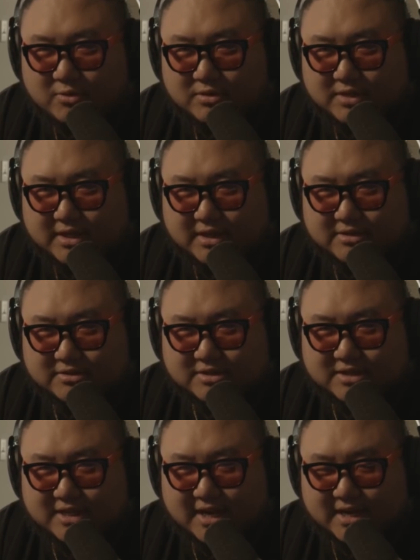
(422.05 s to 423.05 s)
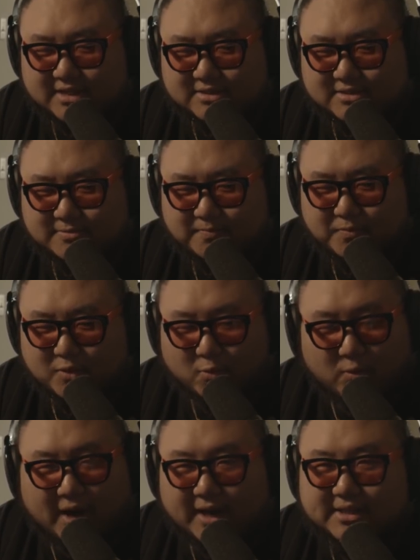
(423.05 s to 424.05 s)
totally understand
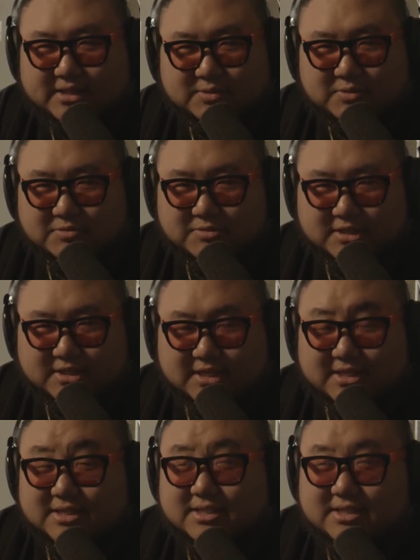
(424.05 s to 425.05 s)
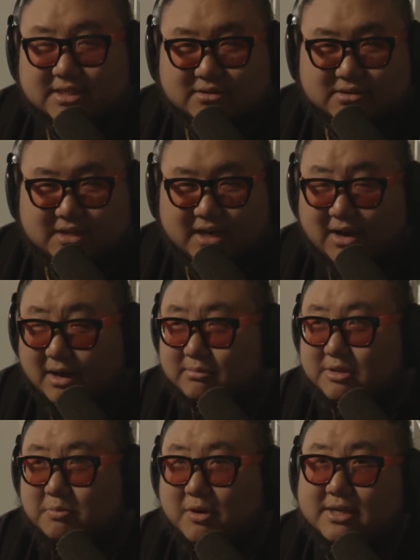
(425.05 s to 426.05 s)
why this was released as a single. Now,
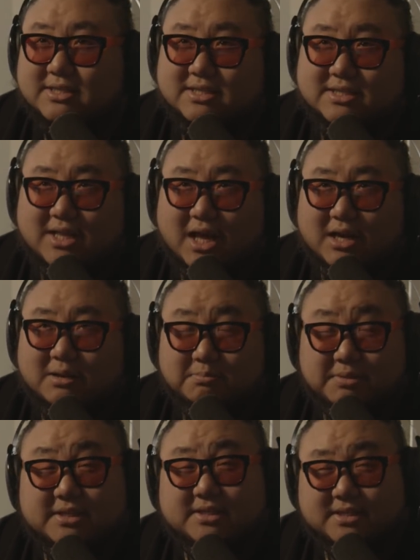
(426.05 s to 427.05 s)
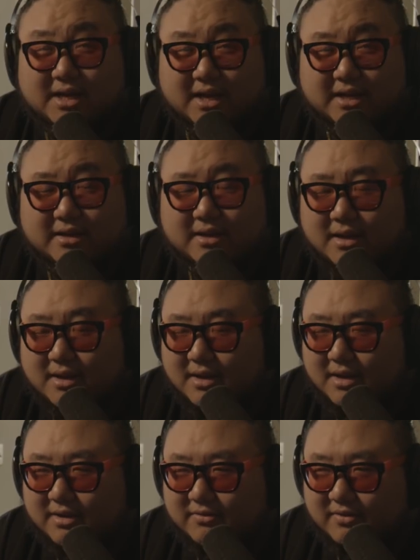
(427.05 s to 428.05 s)
I'm surprised it's not a B-side,
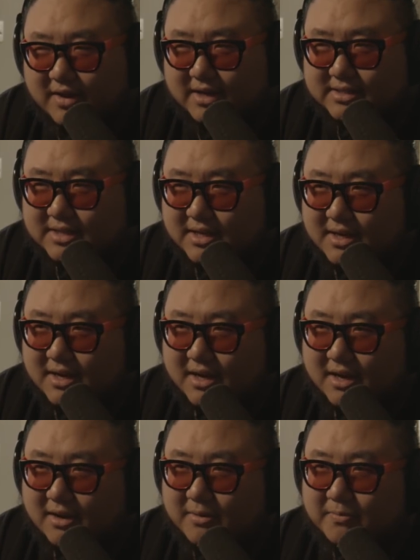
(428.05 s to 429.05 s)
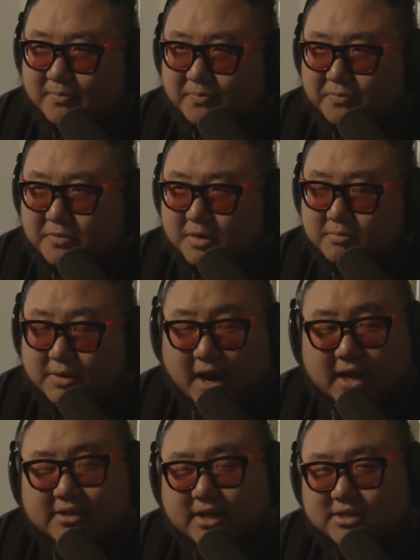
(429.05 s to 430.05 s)
in fact. But
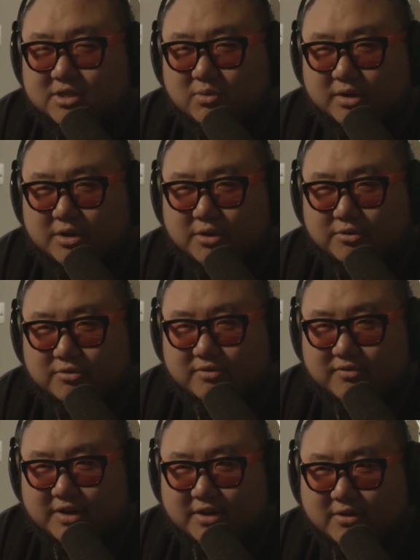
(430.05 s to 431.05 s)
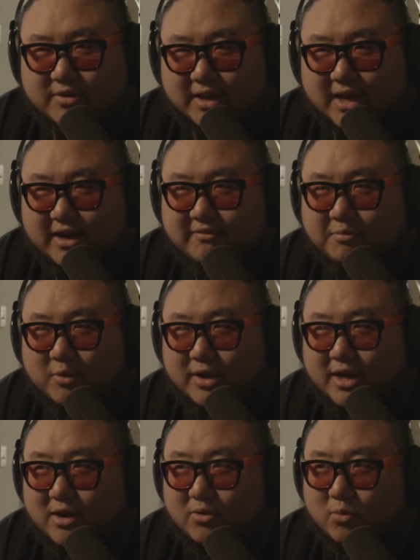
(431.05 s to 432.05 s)
I do want to go through the video and kind of
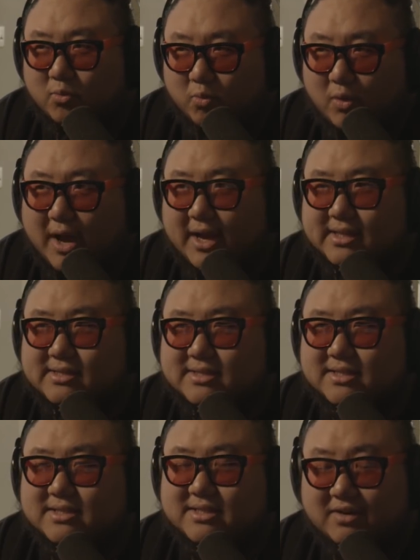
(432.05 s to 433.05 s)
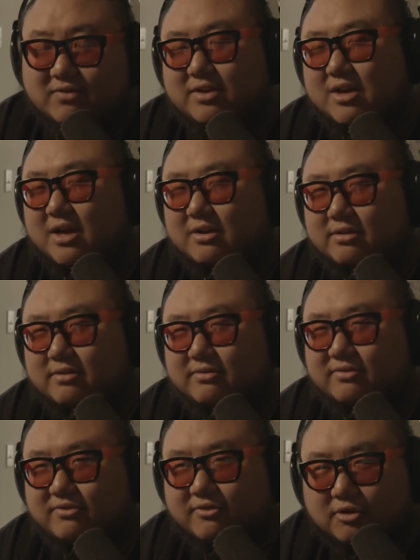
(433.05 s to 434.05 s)
point out why this is definitely not
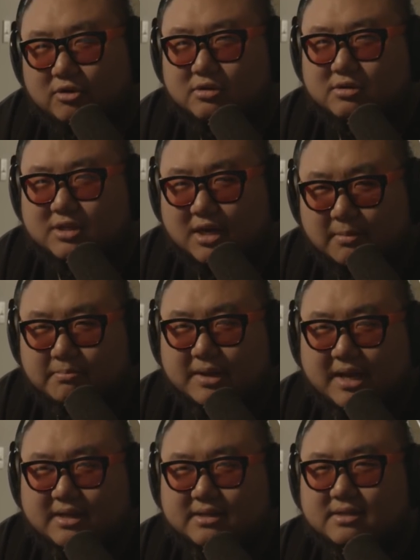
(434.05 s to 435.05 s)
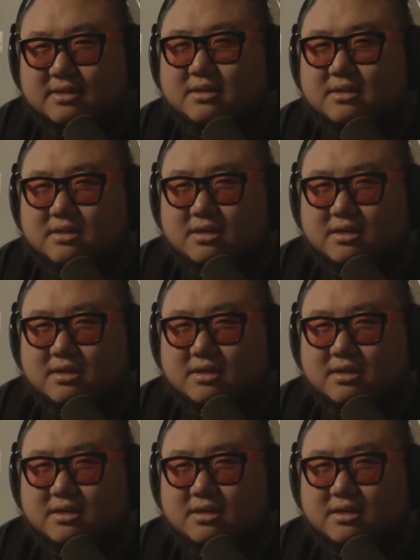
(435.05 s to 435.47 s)
a full comeback